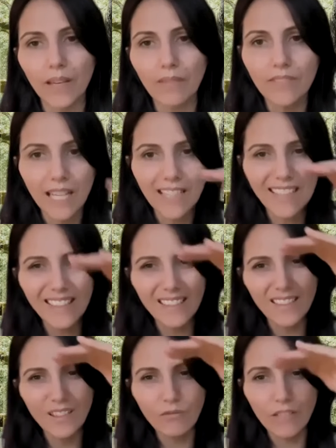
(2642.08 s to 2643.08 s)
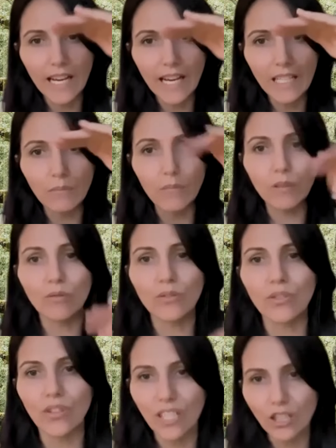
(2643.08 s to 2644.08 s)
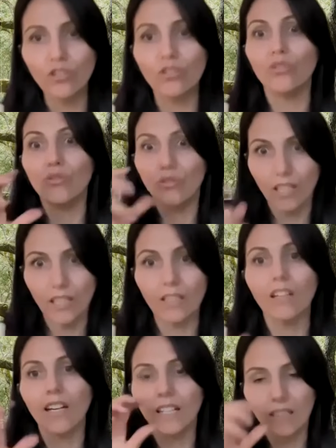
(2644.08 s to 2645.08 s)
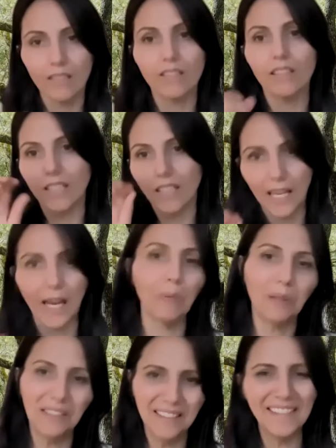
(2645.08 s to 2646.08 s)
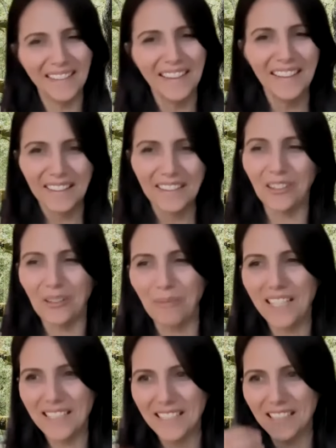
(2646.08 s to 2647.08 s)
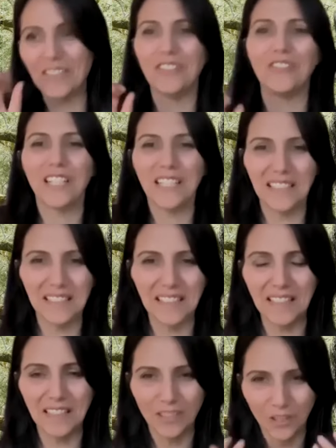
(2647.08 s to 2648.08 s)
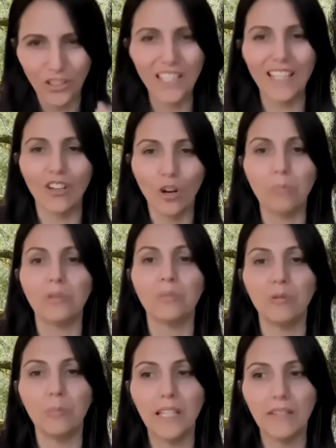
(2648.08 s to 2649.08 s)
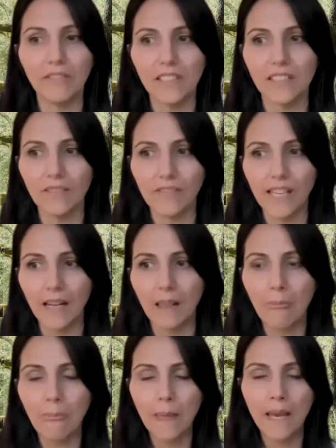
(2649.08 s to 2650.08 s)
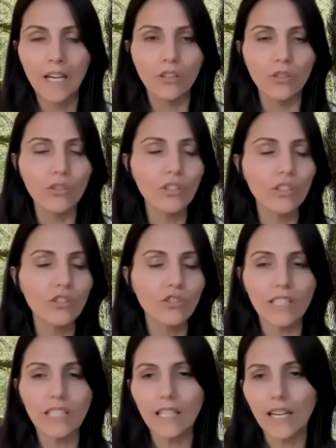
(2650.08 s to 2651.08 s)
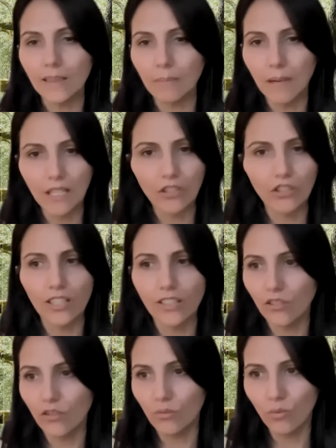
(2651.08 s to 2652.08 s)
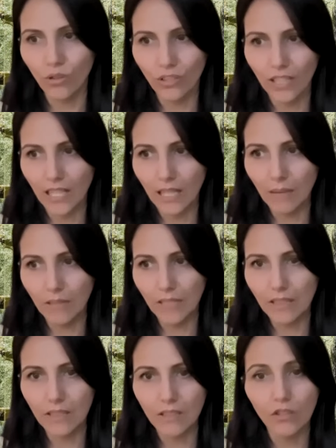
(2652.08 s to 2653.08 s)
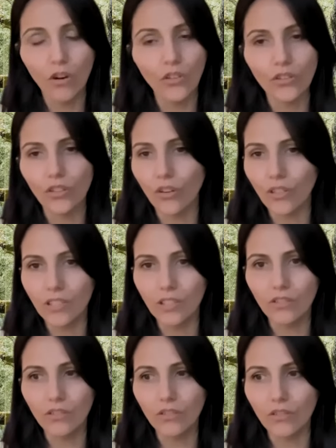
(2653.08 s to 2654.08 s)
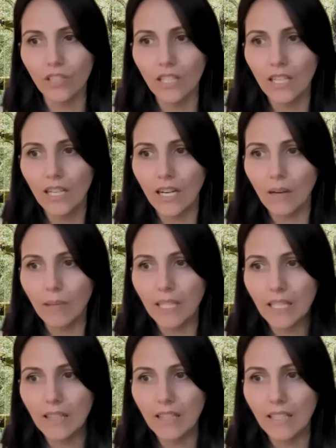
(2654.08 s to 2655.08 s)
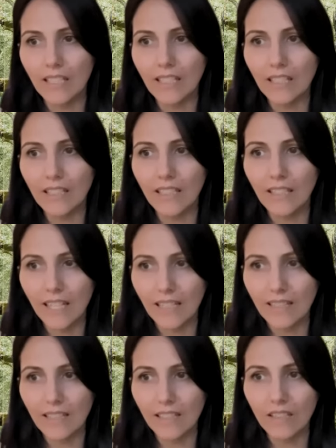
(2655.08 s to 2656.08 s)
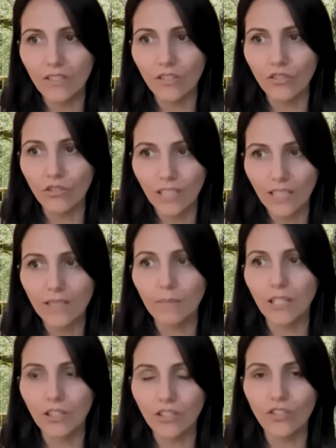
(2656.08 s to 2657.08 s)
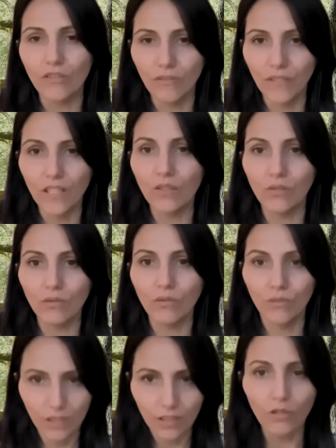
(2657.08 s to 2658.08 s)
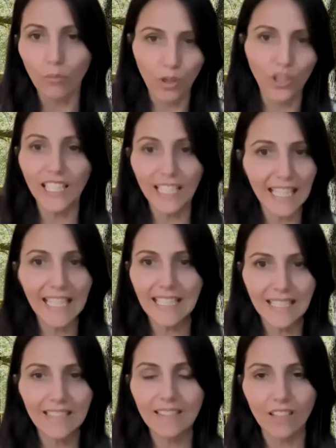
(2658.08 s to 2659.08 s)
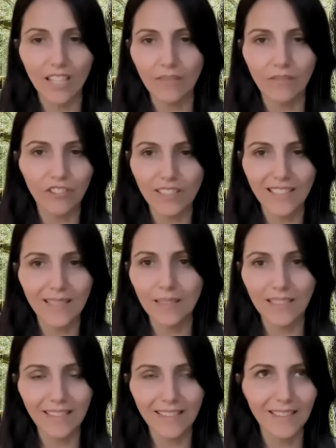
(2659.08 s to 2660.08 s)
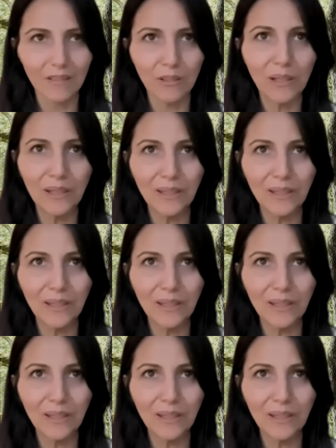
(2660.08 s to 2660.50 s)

they've done it 380 mils, so then you do drink it like a cup. You know, basically you drink it, and so you get the optimal benefits of that. You can drink as much as you want. It's not going to do anything in that sense. So drink as much as you feel your body needs. Like, for instance, the